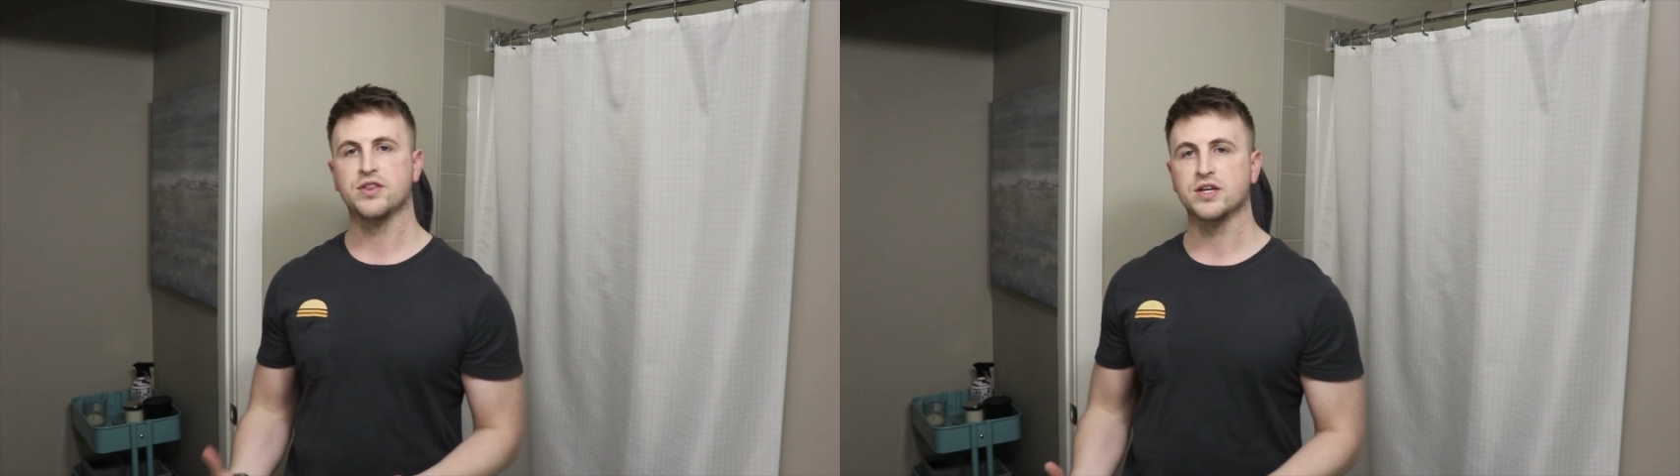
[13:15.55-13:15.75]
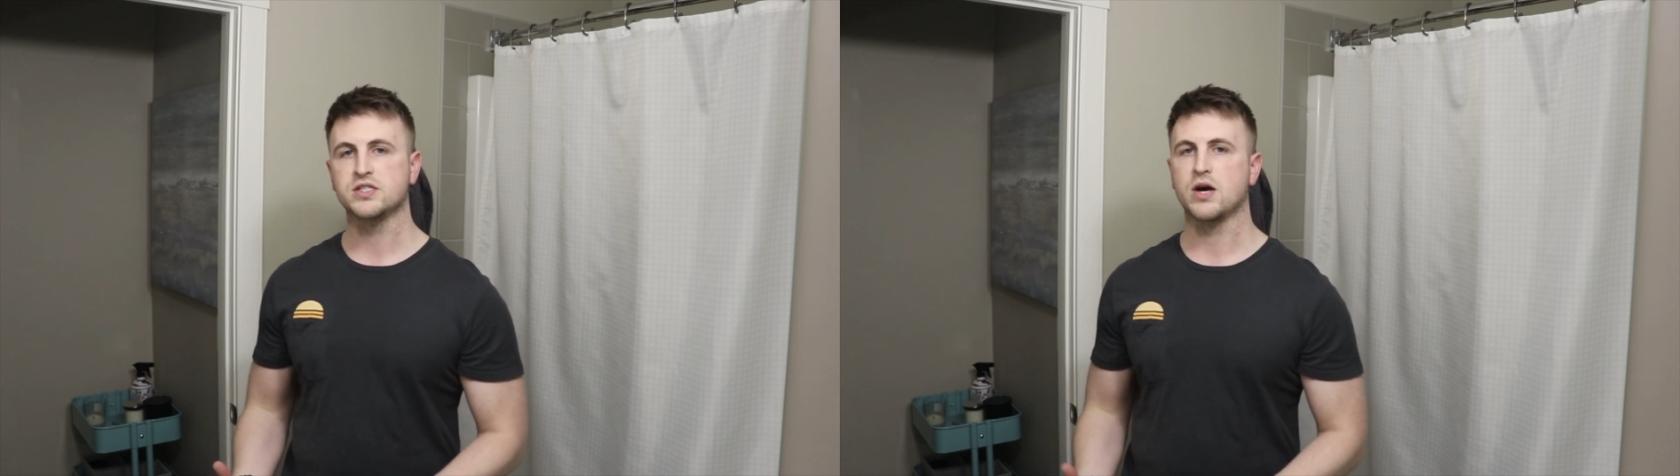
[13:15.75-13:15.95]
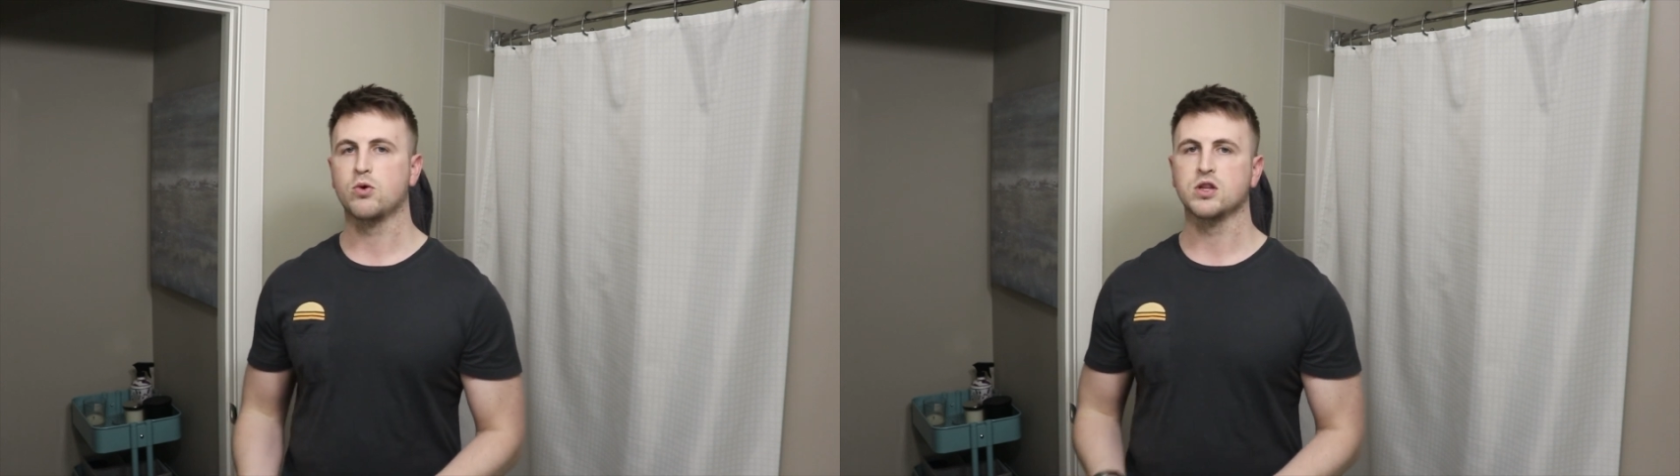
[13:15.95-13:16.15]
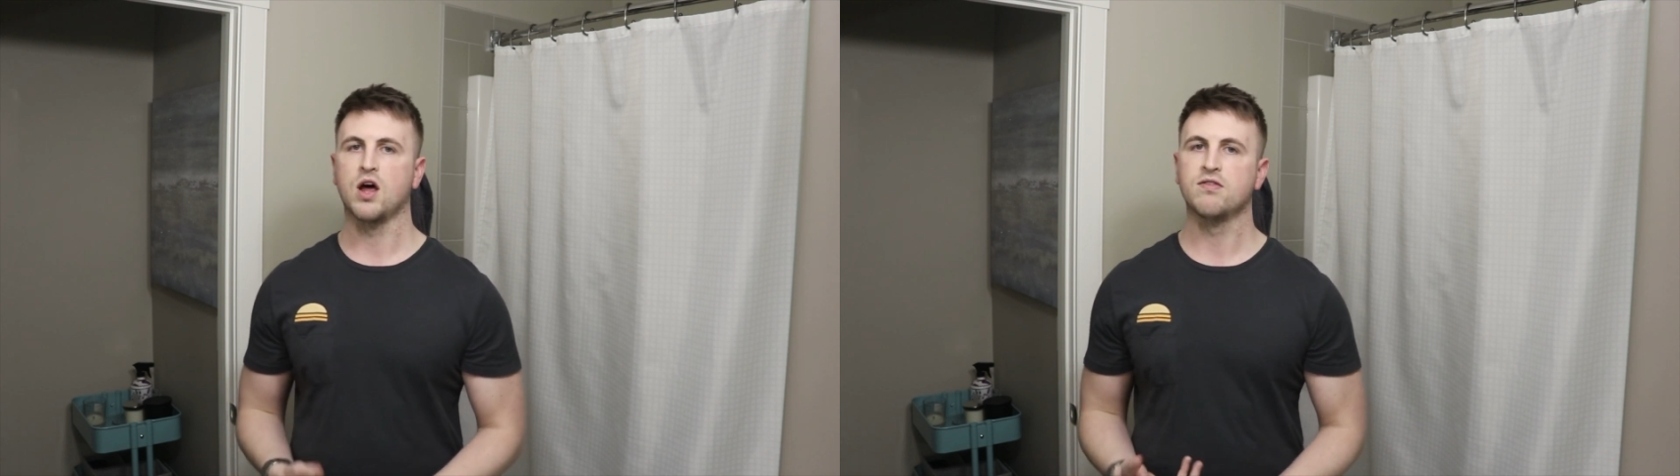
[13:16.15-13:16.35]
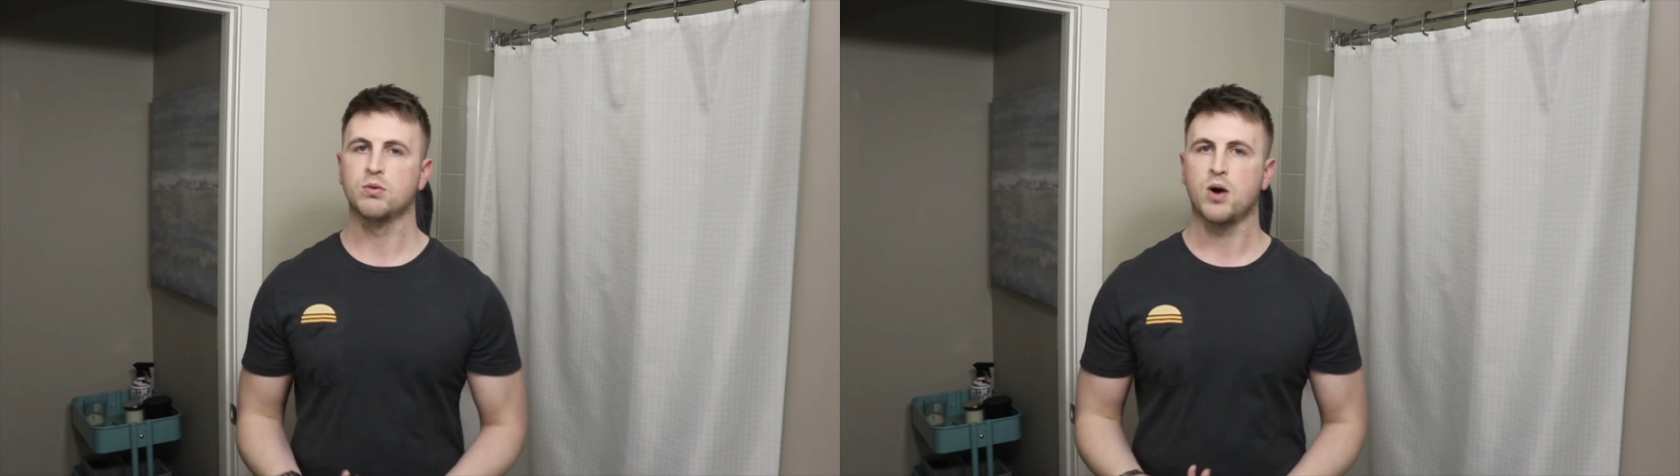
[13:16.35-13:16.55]
things that we
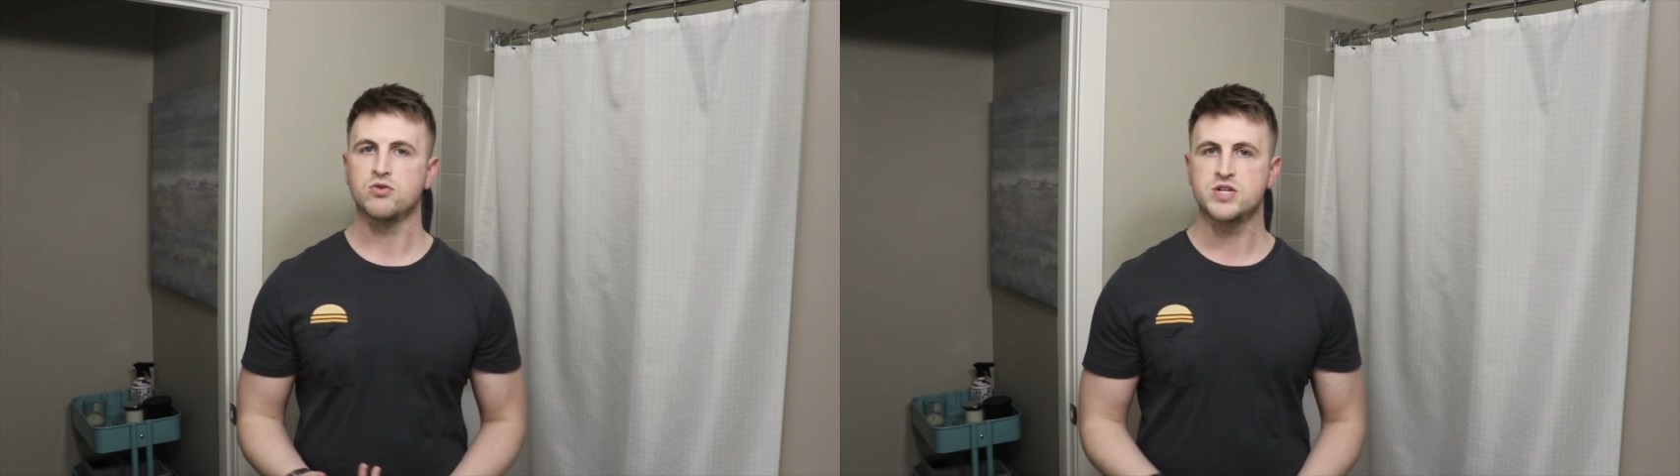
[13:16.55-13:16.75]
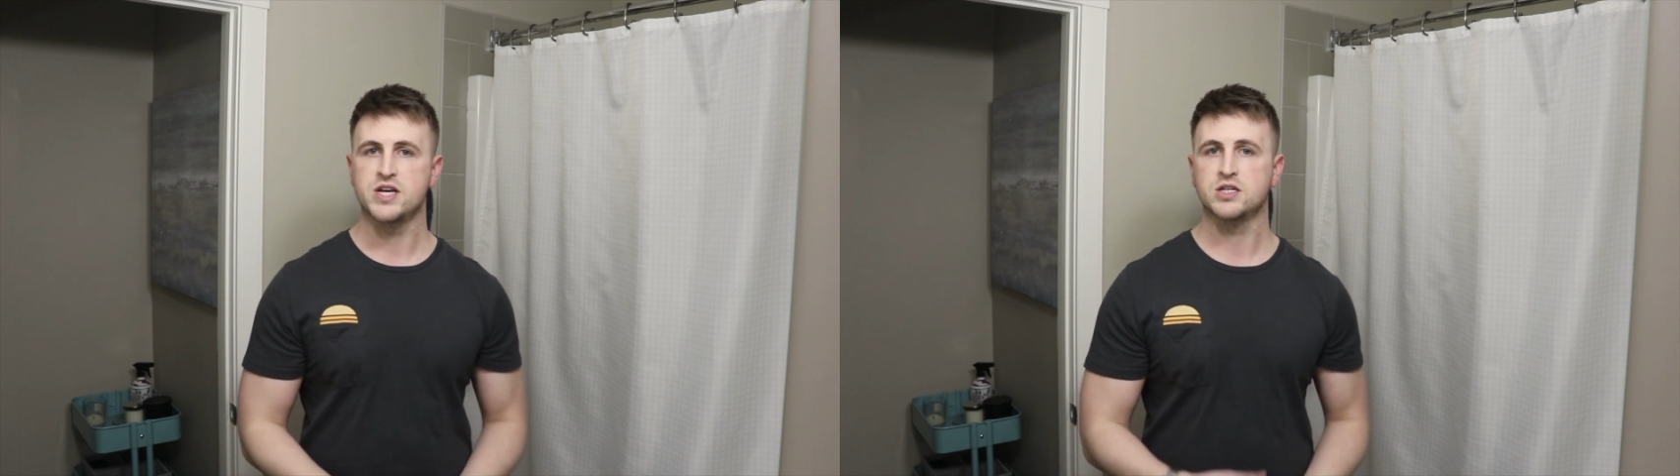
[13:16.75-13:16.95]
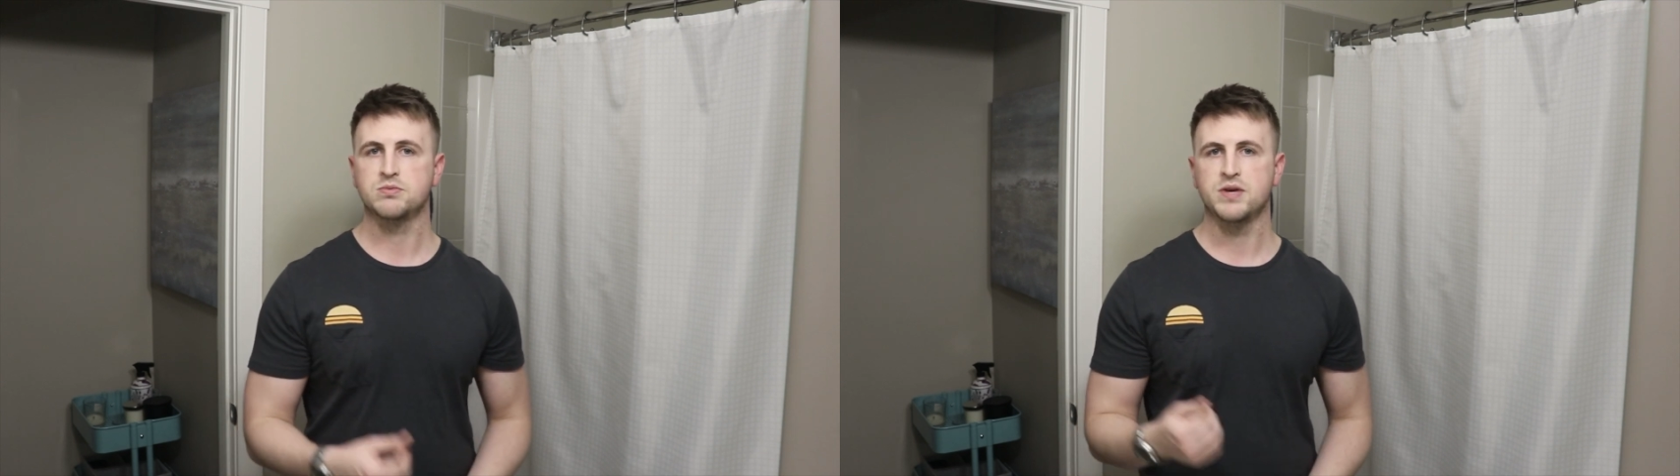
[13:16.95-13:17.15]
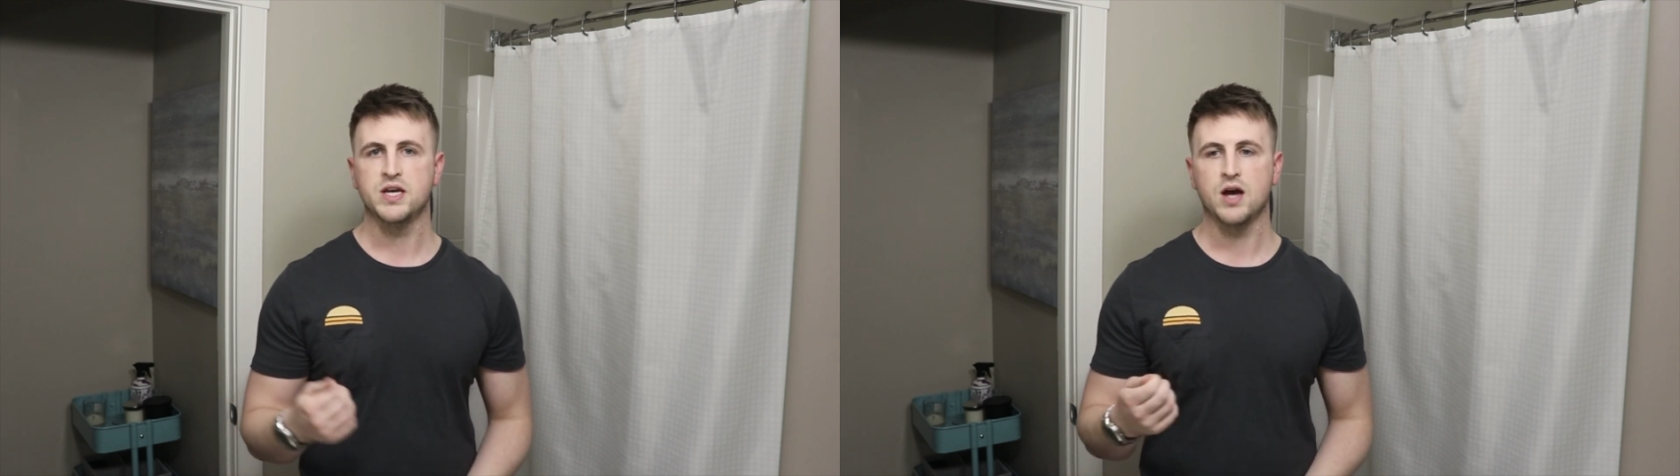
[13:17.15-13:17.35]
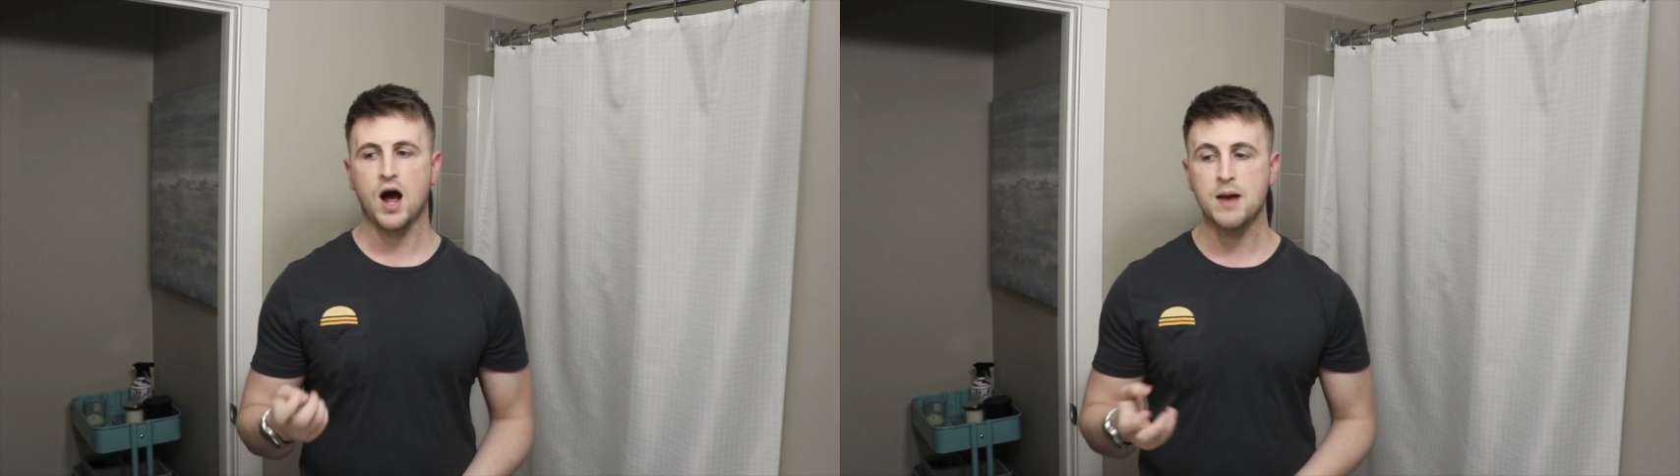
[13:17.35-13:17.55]
love about TSB.